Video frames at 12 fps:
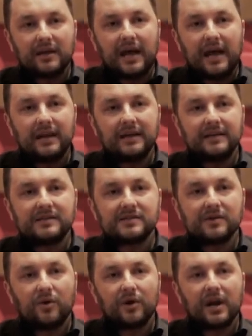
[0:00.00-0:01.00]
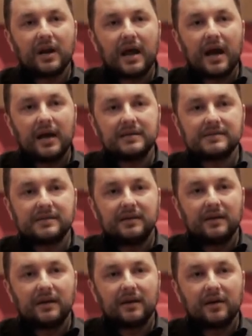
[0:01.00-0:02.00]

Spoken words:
and it's organized the